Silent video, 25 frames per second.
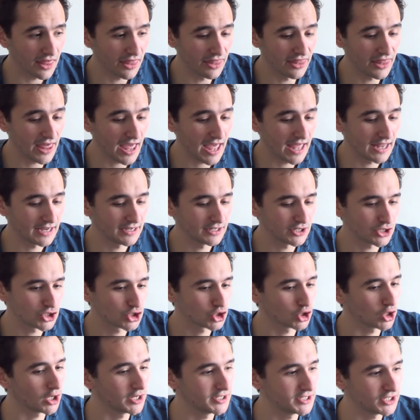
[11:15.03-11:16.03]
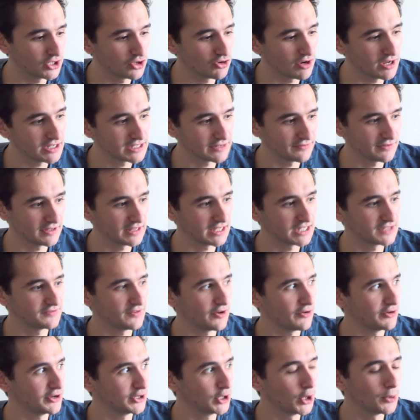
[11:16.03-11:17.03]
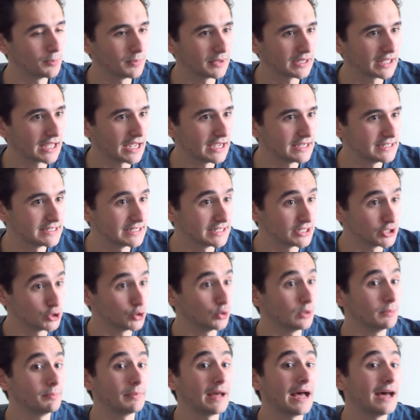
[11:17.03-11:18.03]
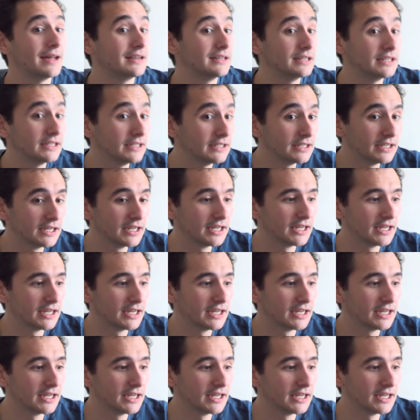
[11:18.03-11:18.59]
than try to create something that's very complicated and do it badly.